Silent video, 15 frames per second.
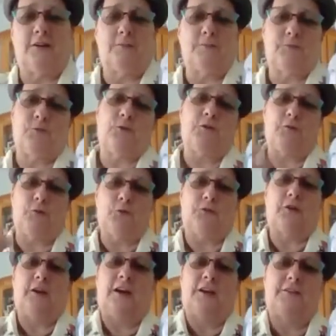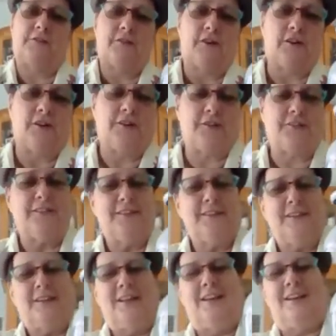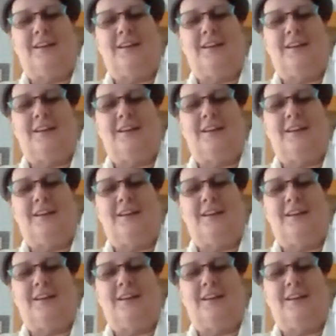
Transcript: up to give you a head start. It will